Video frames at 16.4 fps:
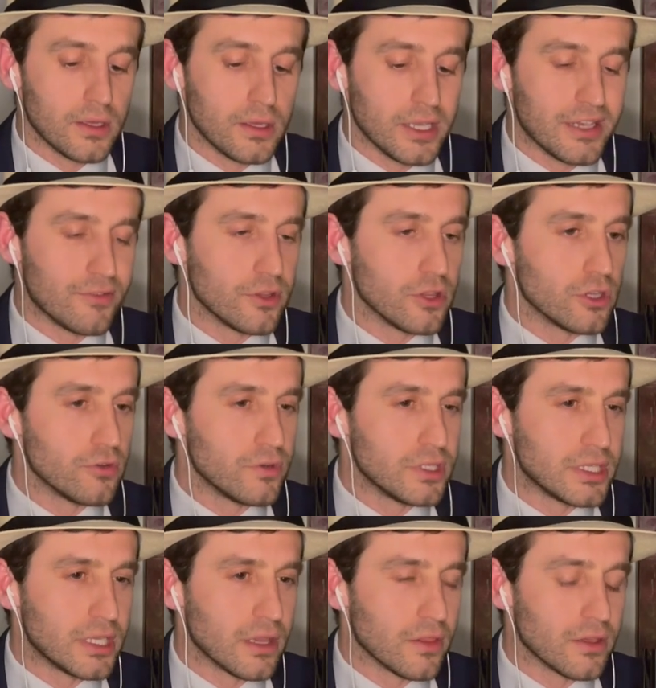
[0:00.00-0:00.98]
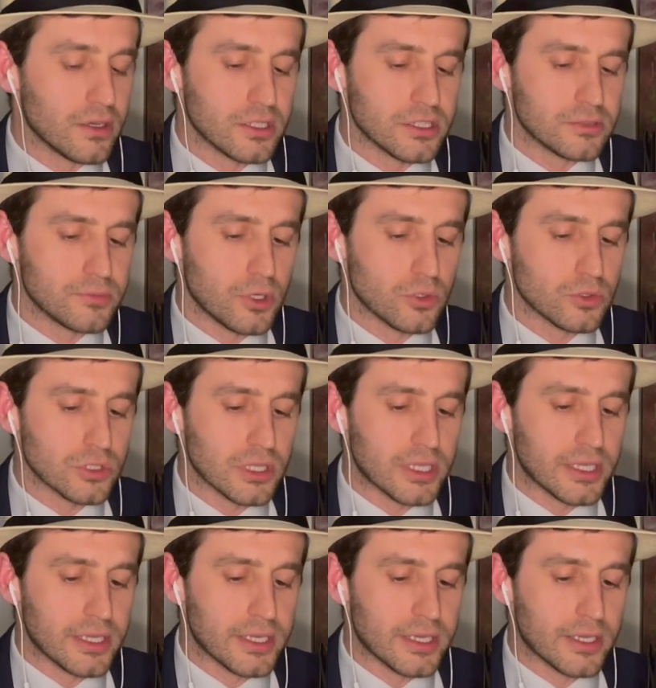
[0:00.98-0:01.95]
Even though vanilla is
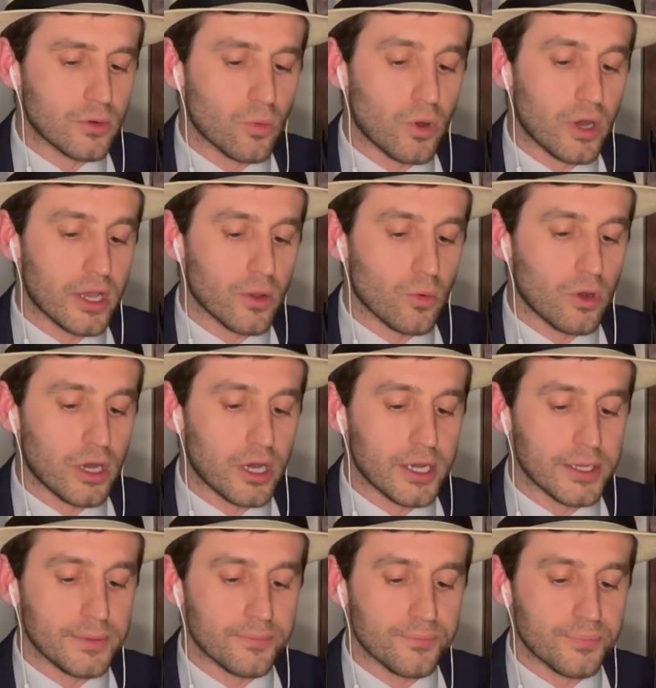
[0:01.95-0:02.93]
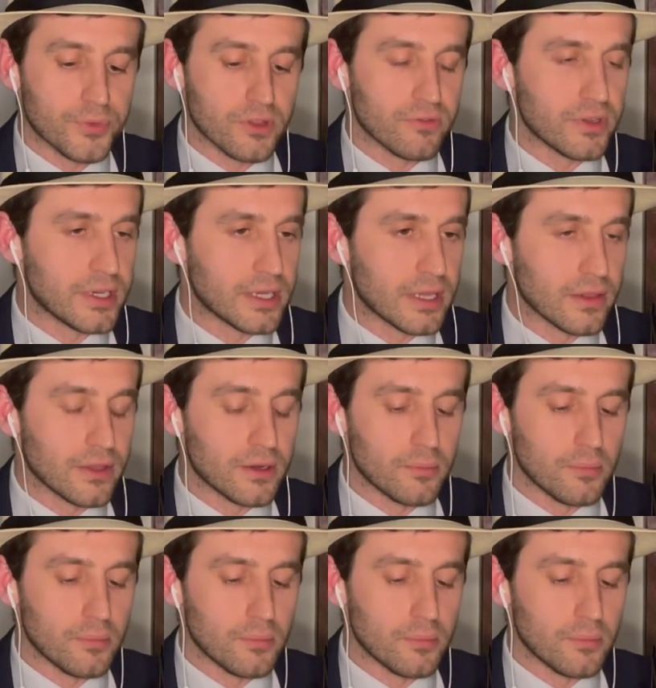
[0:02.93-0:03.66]
mostly in white wine, vanilla and